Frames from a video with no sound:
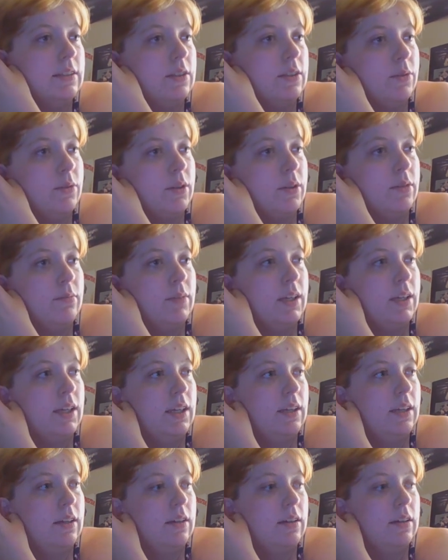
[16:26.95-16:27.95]
knowing
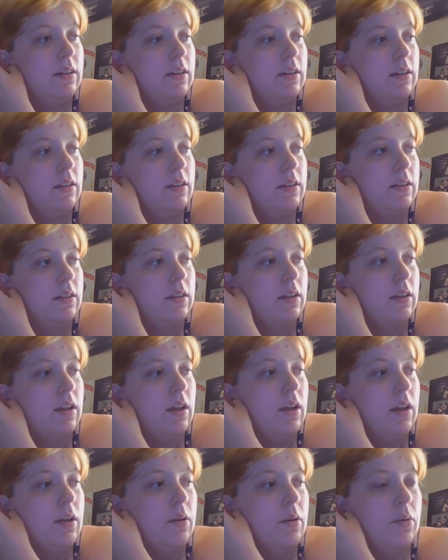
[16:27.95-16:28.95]
me,
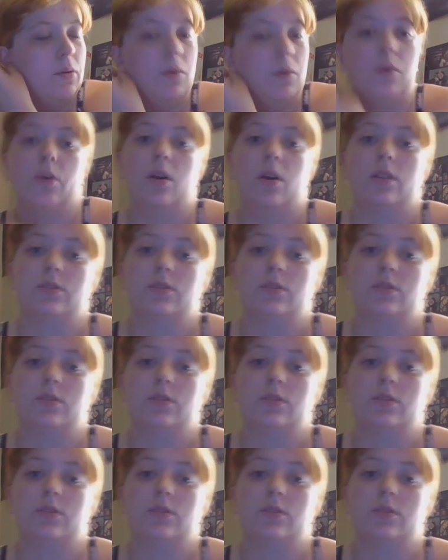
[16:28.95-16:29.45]
or I'll